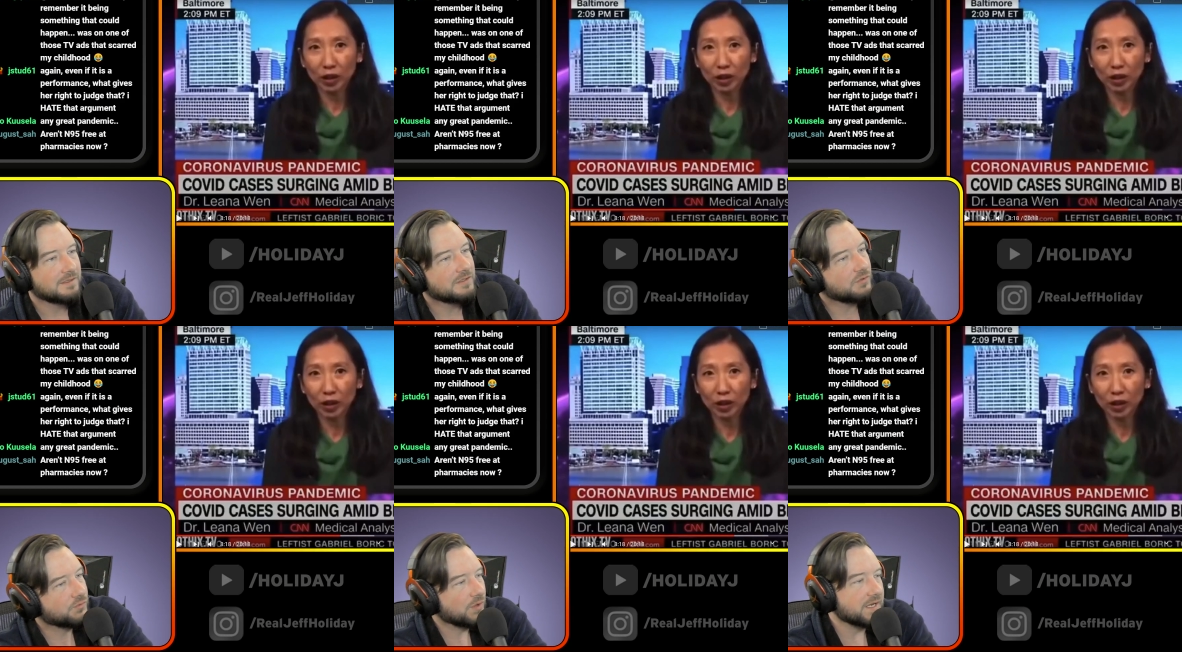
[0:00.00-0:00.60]

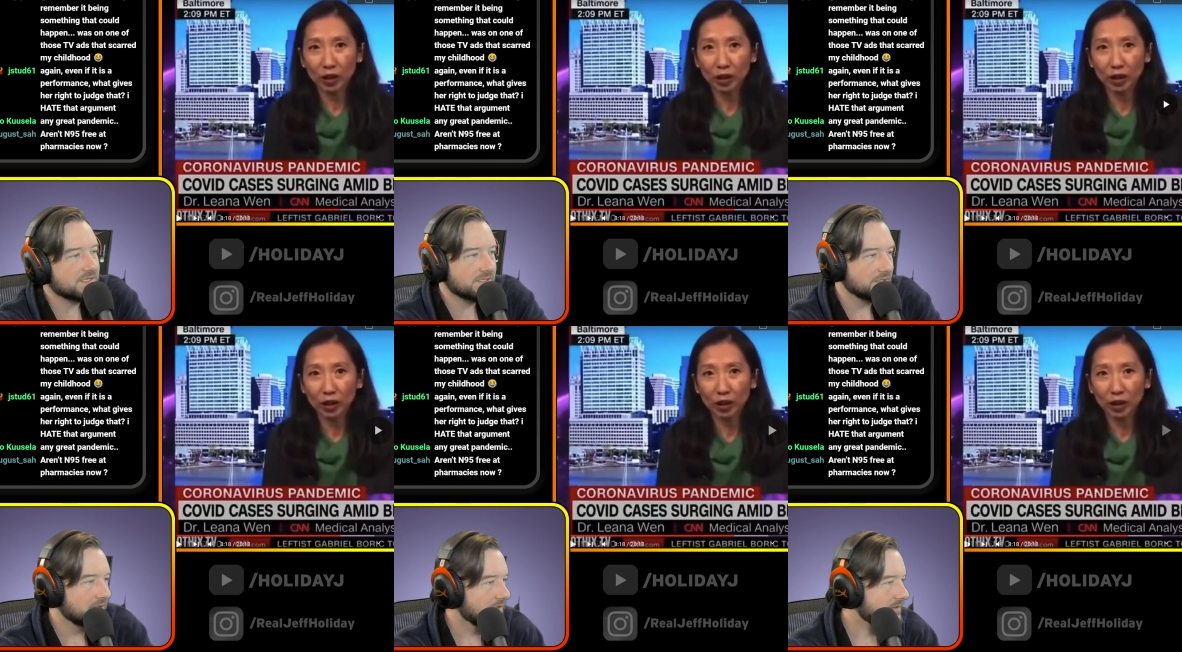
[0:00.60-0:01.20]
Speaker 1: Christ
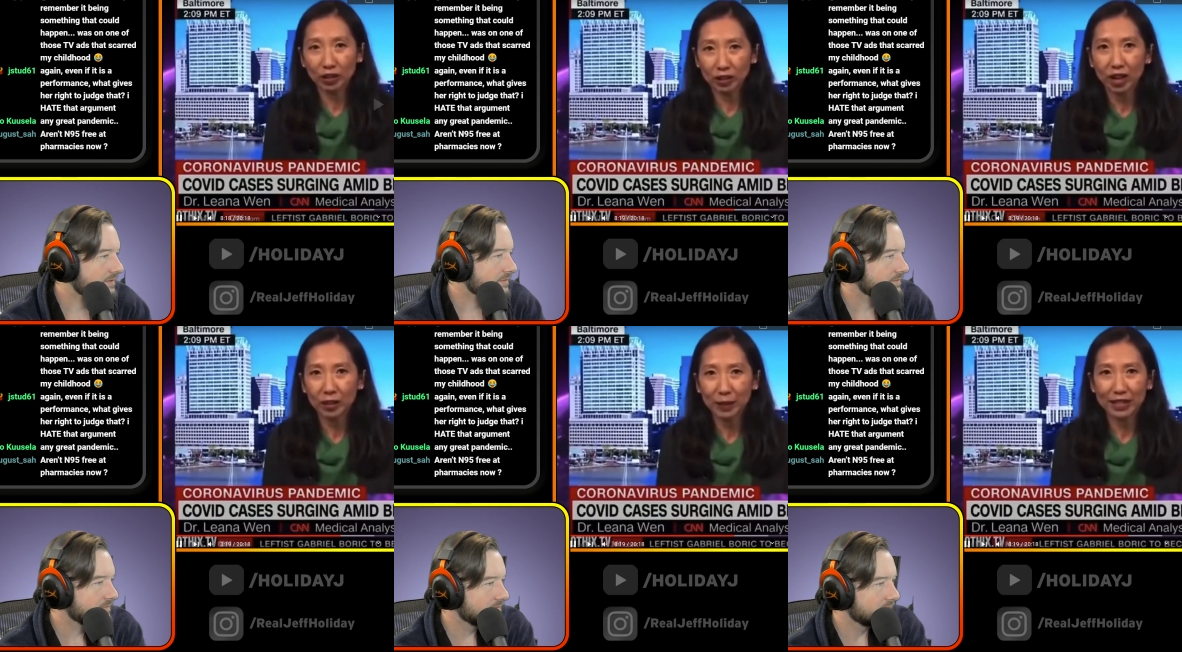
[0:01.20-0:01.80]
a
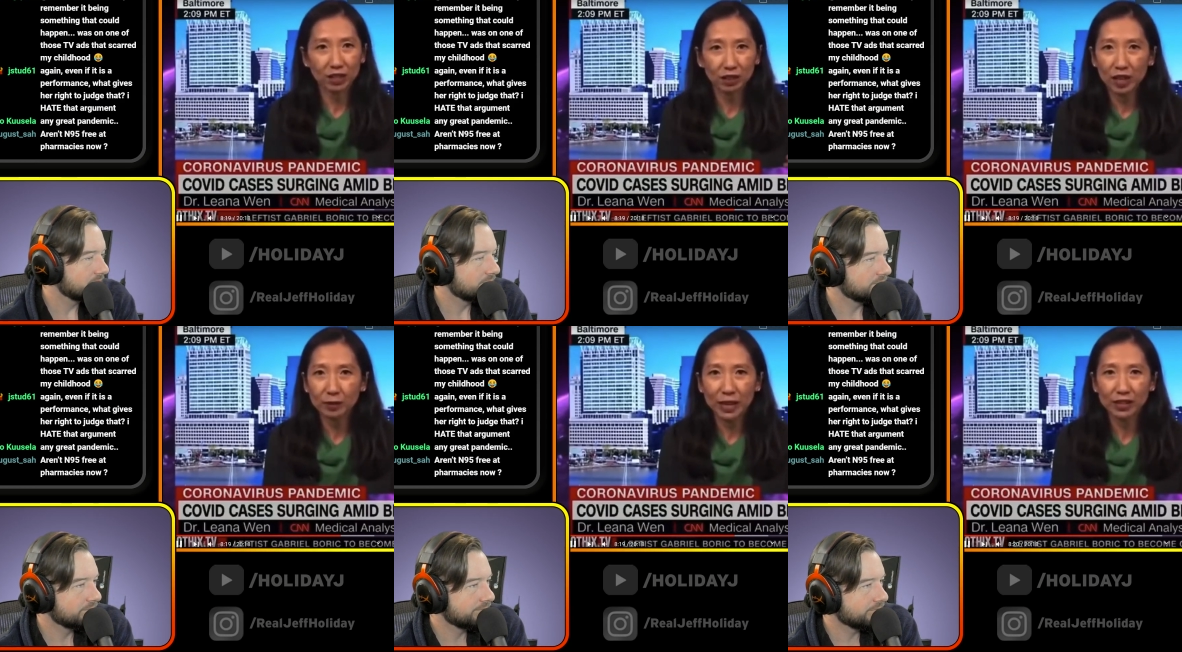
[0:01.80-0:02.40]
cloth mask.
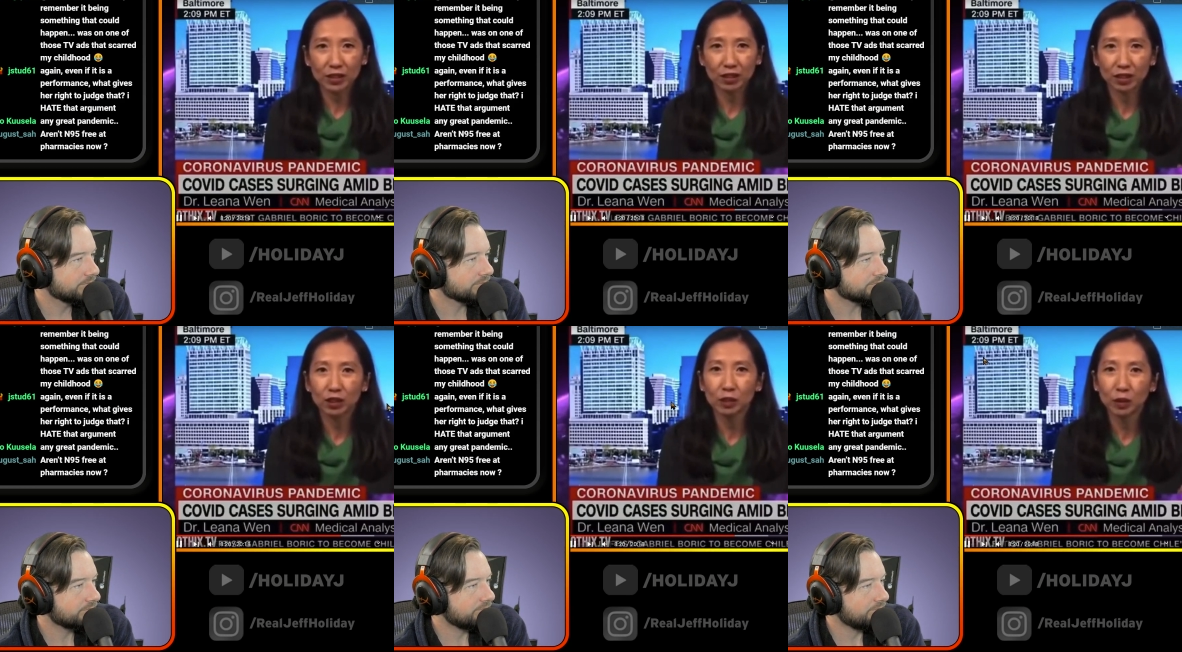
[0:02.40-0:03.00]
Cloth masks are
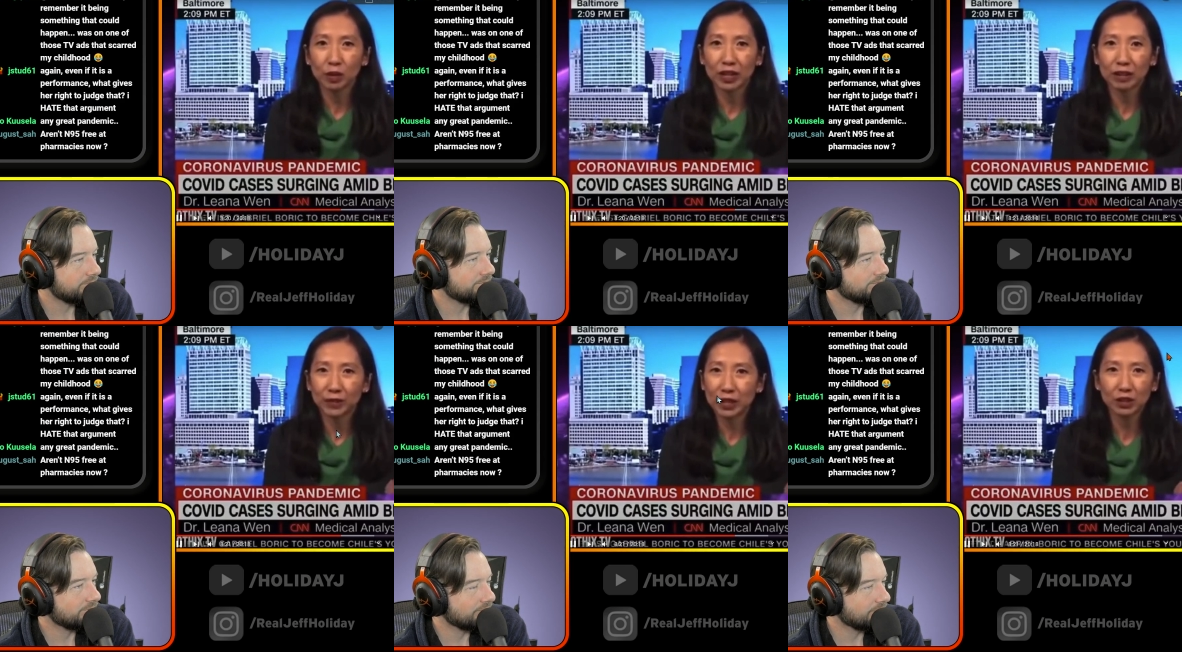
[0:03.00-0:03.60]
little more than
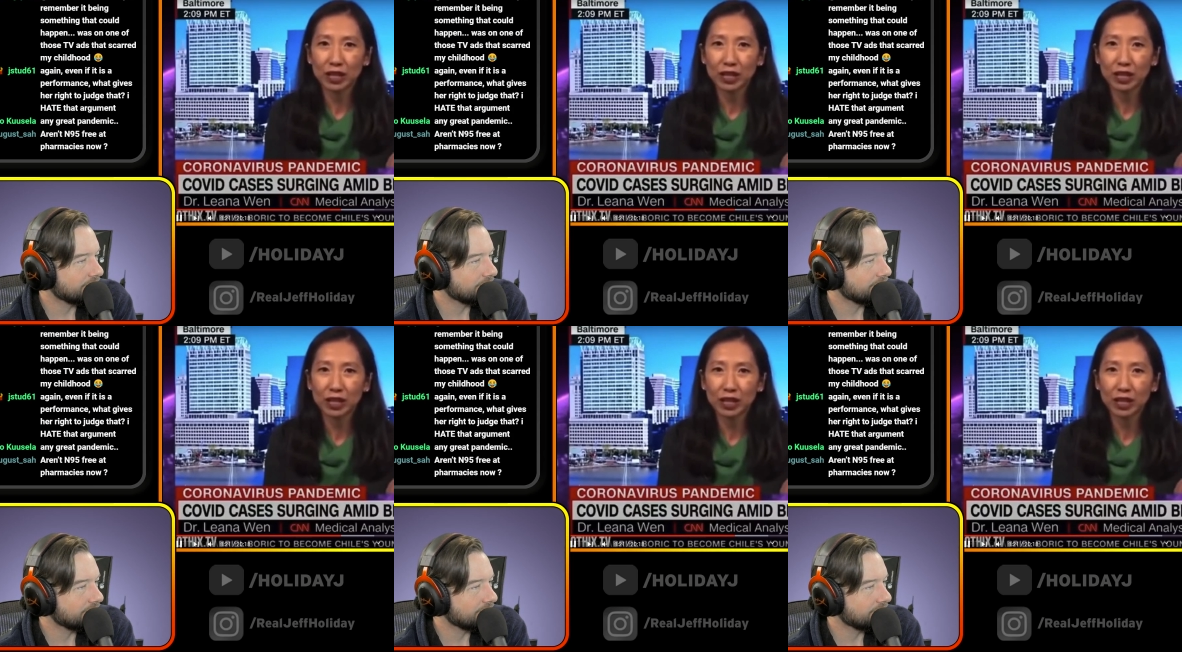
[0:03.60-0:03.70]
facial